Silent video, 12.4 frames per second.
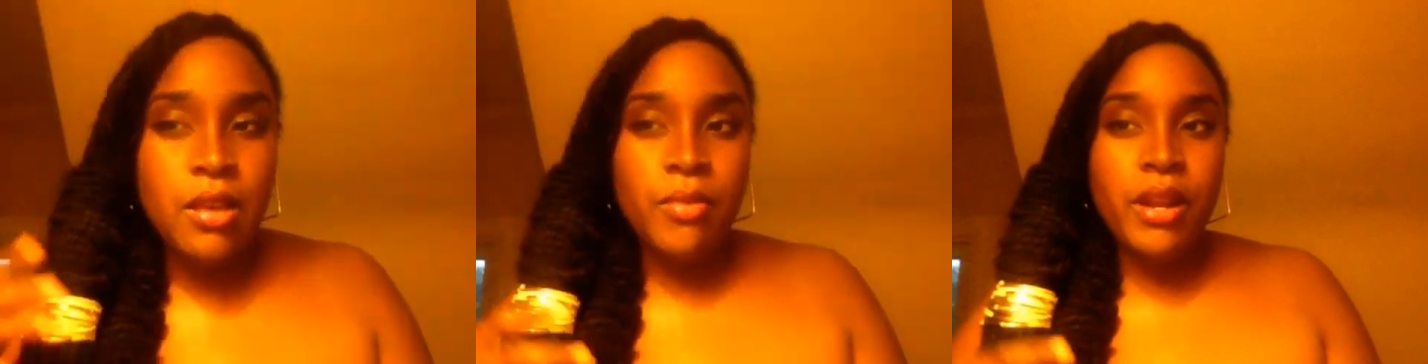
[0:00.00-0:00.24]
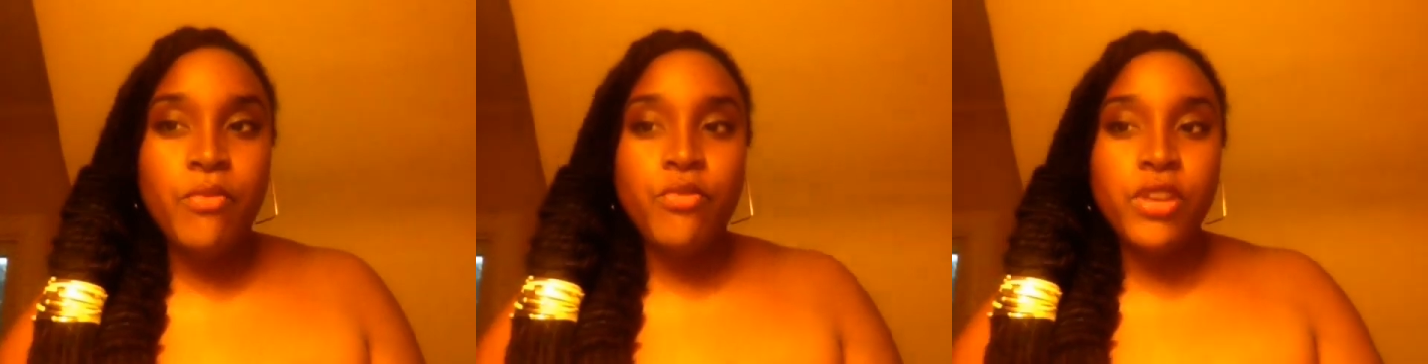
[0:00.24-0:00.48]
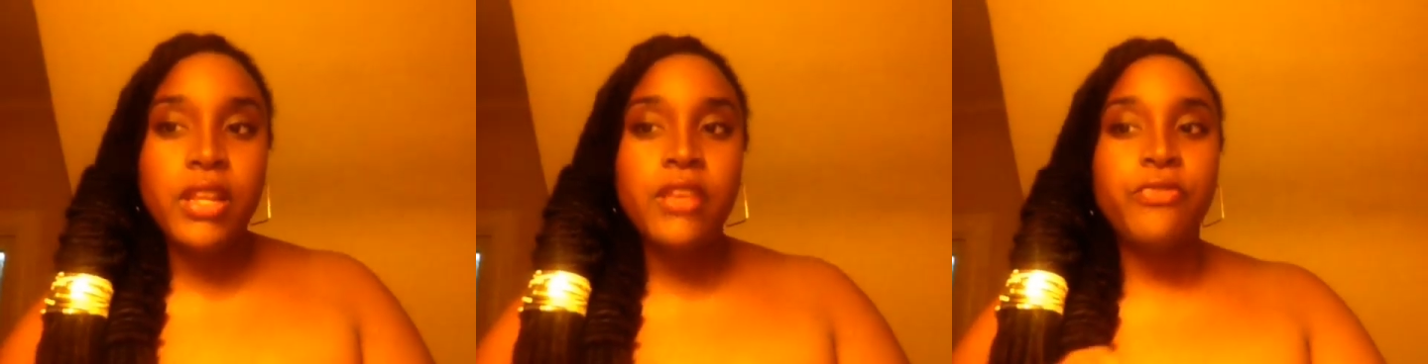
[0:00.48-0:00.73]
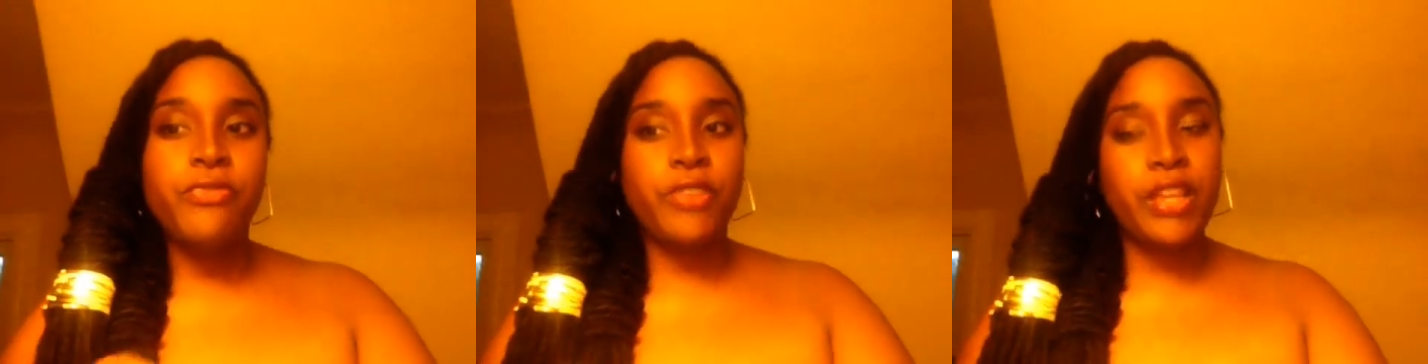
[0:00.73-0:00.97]
But I'm really
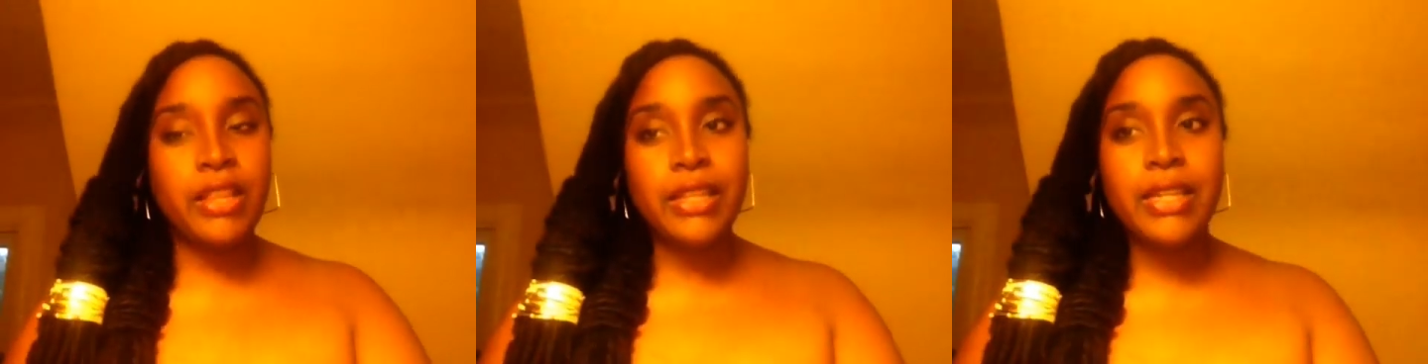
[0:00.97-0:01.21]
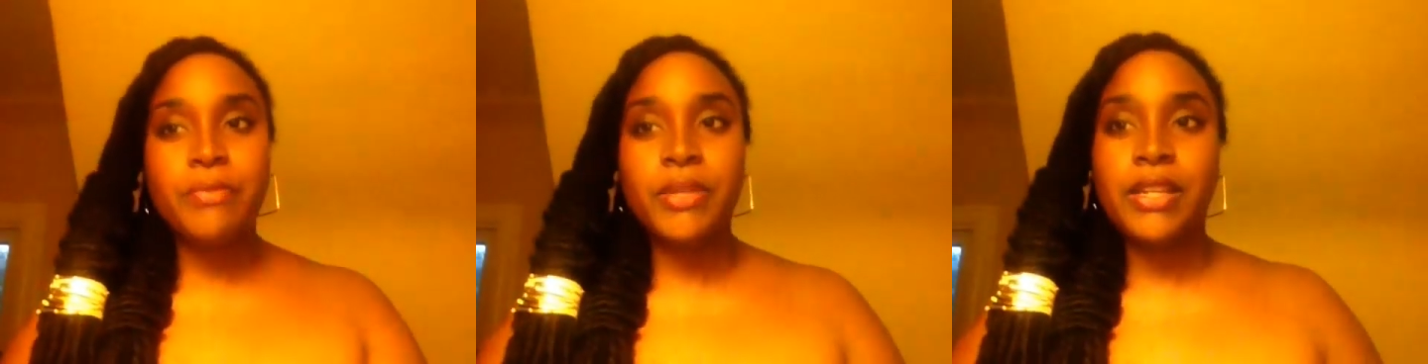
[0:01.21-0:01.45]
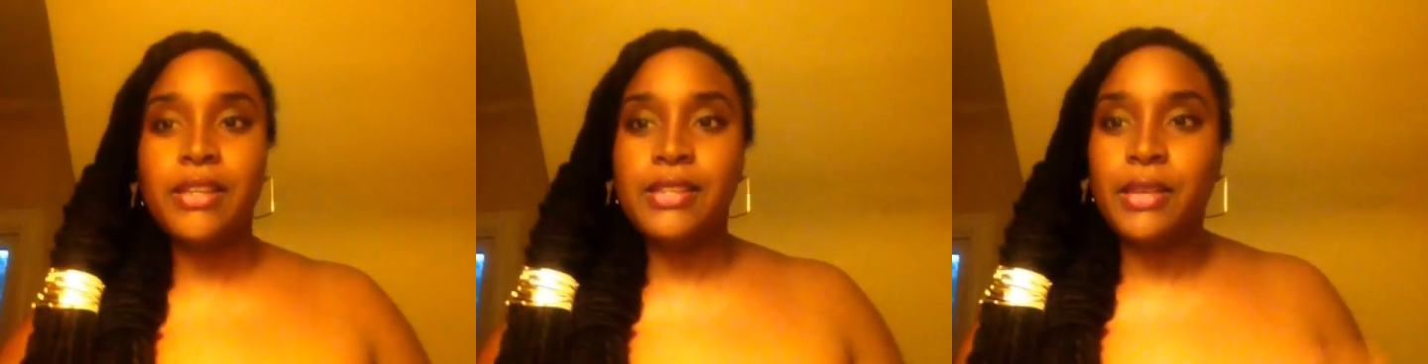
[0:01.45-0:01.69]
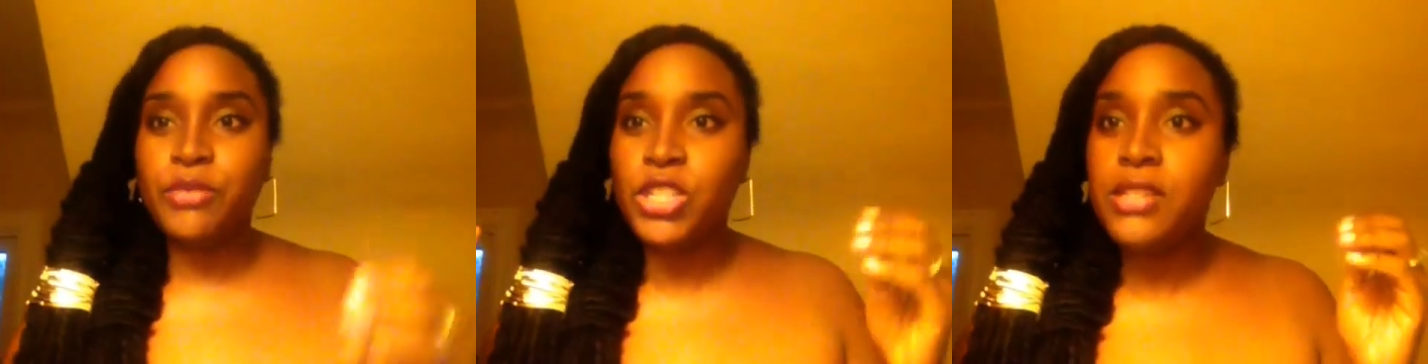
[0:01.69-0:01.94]
feeling it because
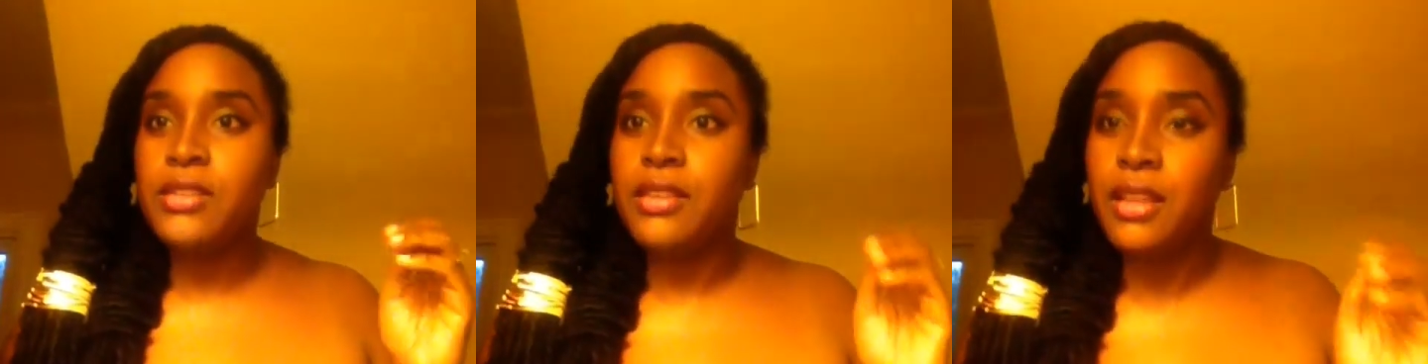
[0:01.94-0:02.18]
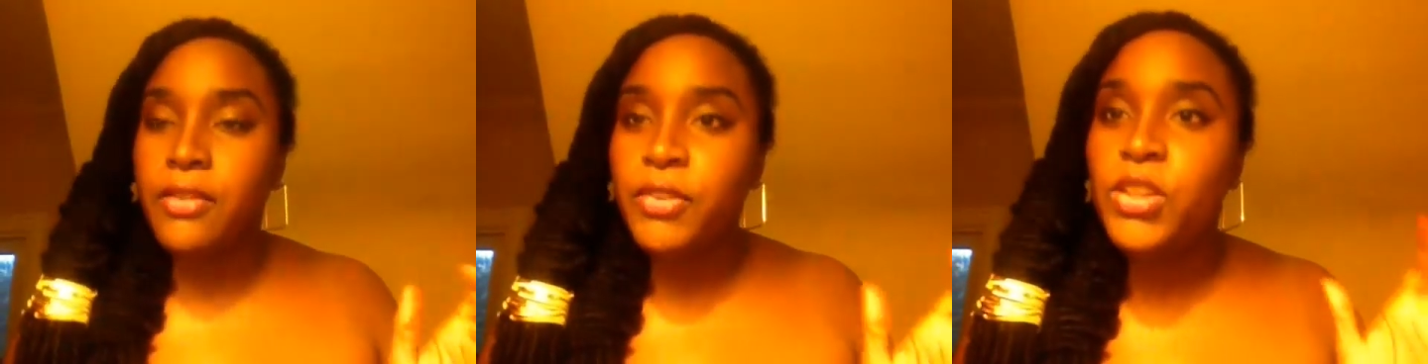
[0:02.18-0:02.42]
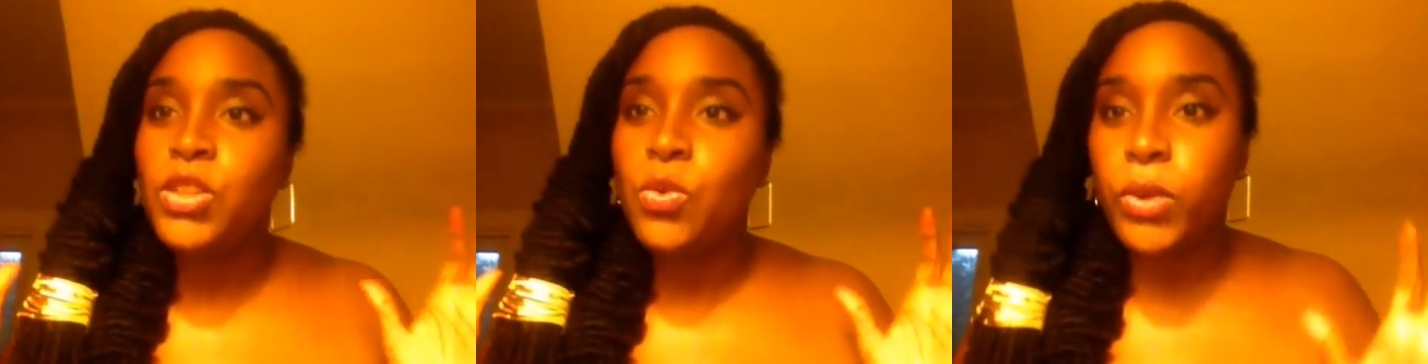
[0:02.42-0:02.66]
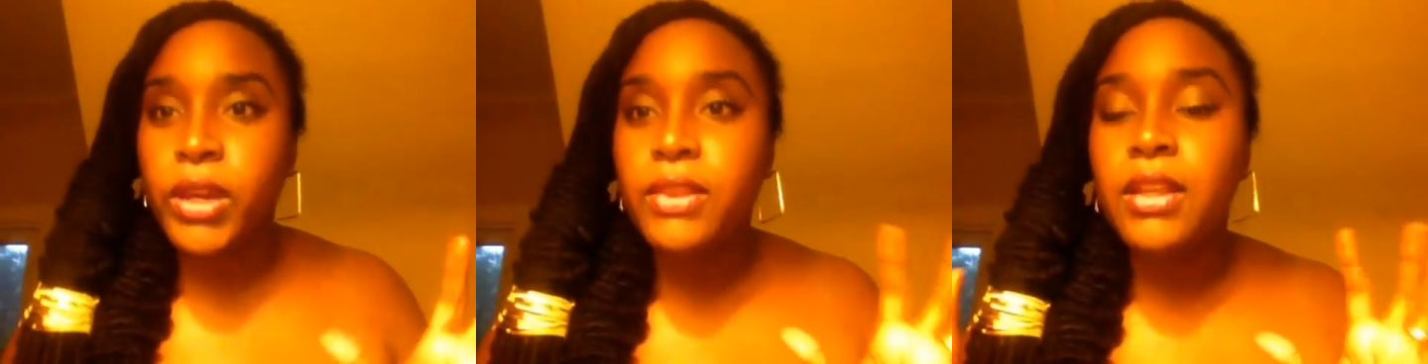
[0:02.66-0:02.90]
I'm just loving the
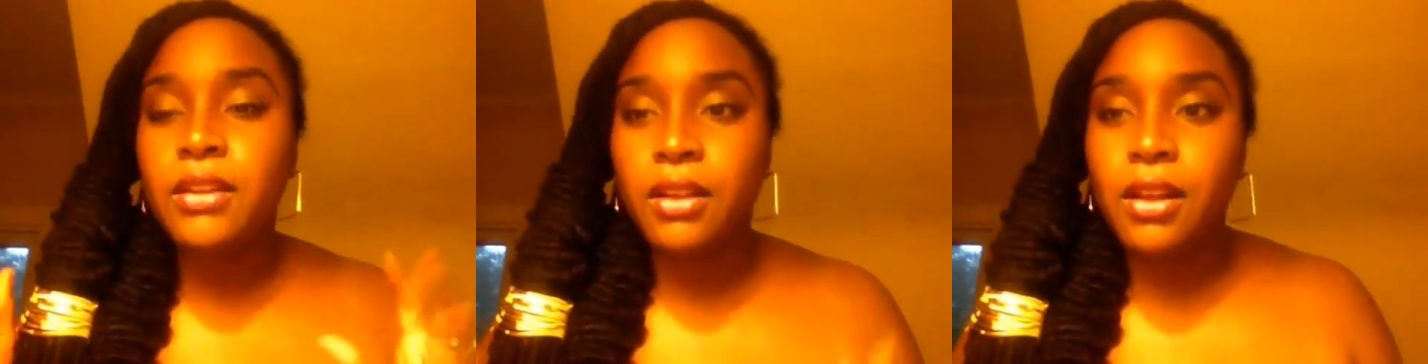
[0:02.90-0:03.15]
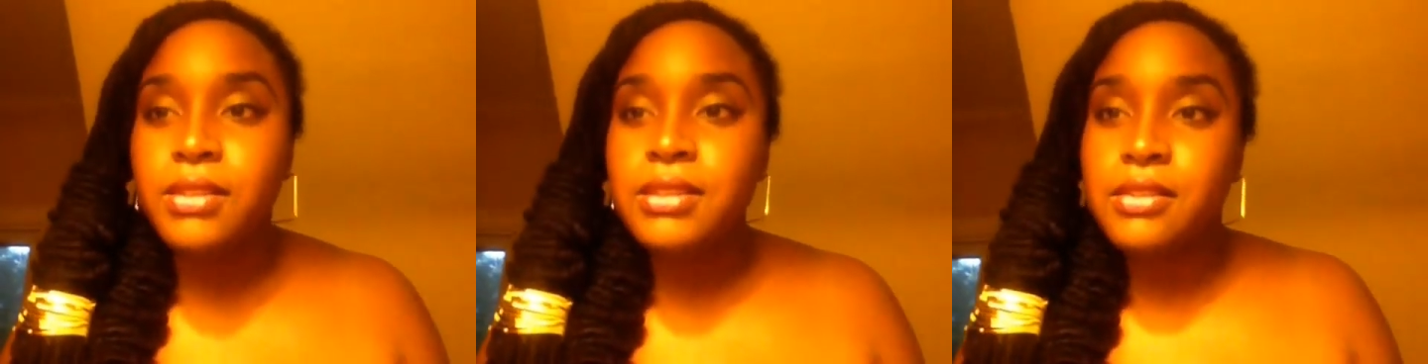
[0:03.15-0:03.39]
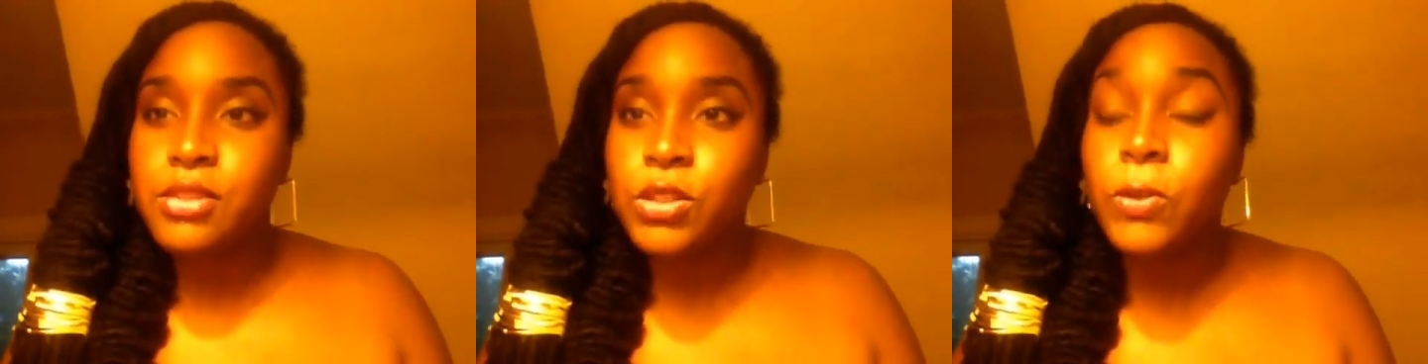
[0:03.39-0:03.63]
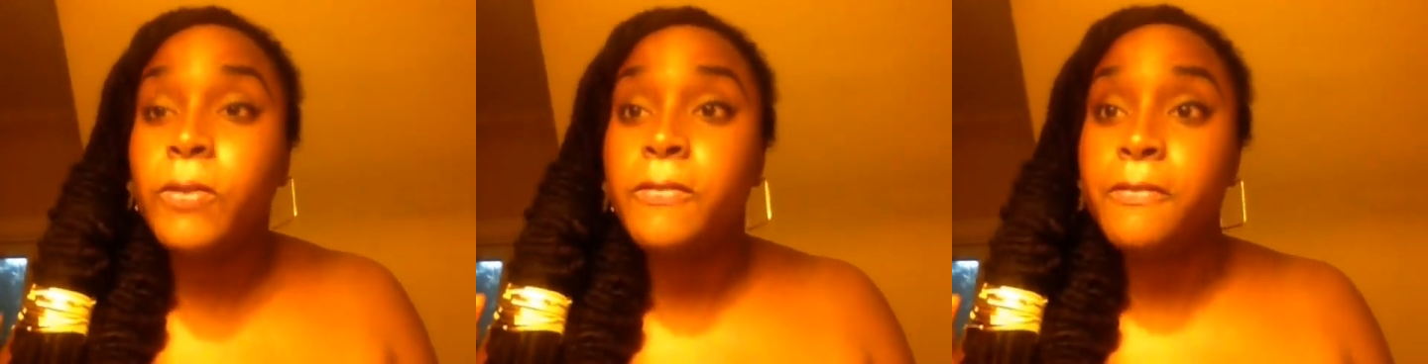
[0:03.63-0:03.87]
way that locs are
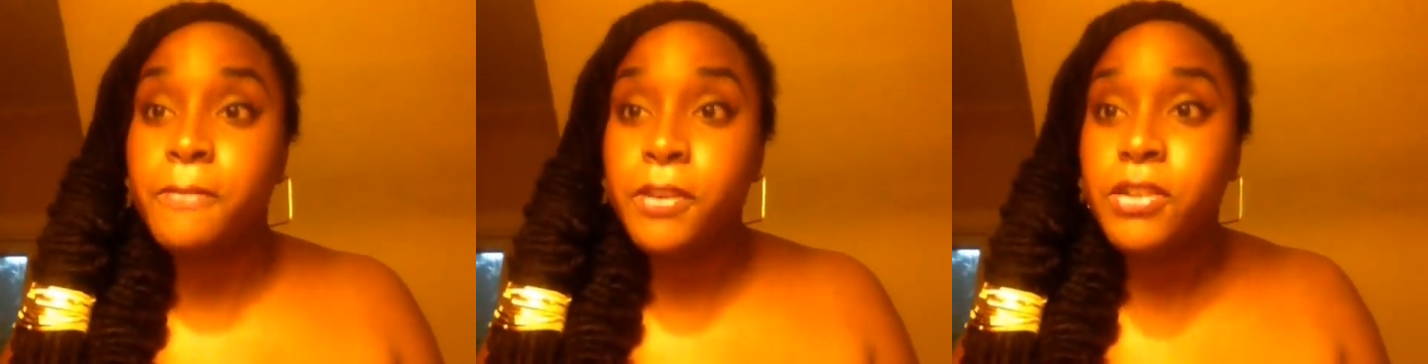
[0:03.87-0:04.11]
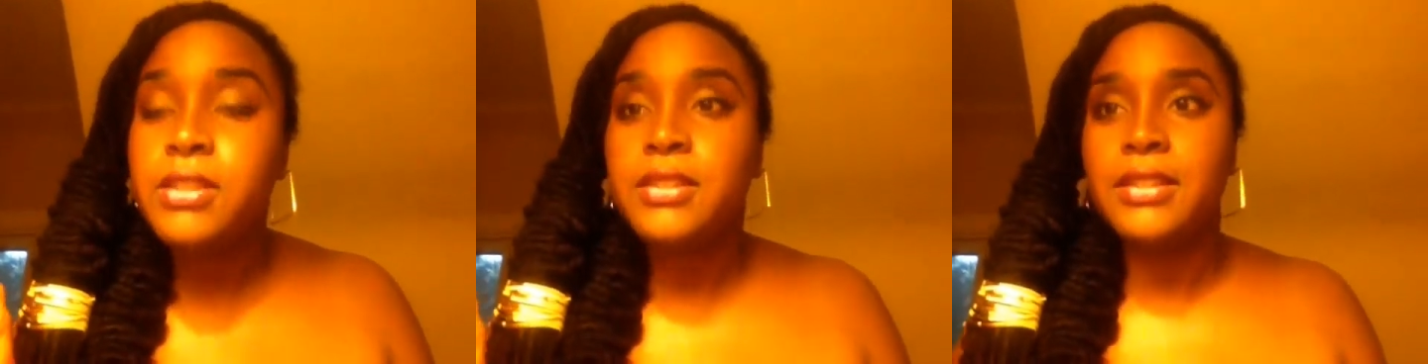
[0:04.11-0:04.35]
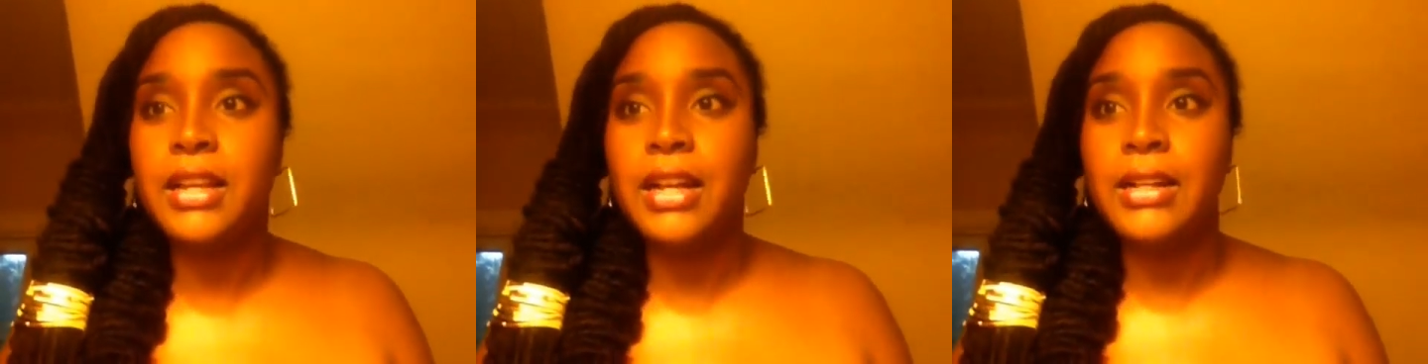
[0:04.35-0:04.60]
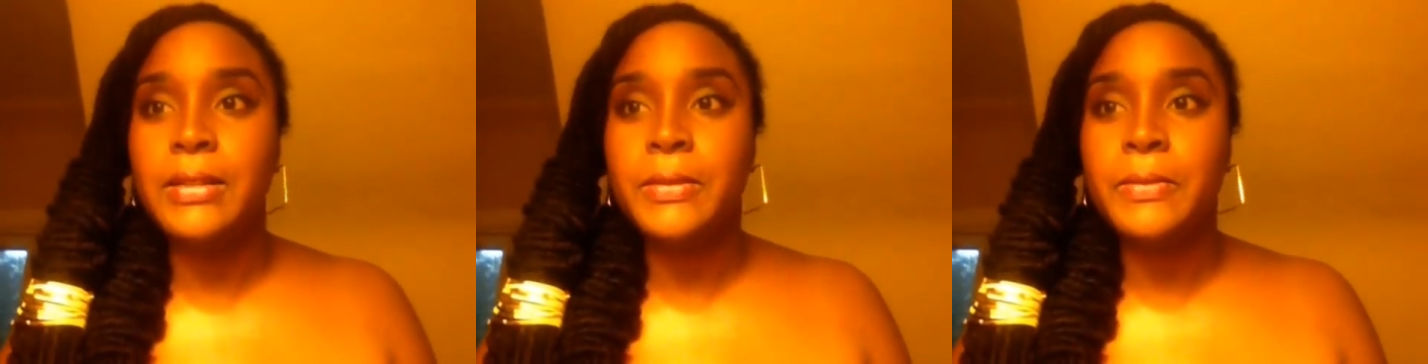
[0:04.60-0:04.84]
so versatile.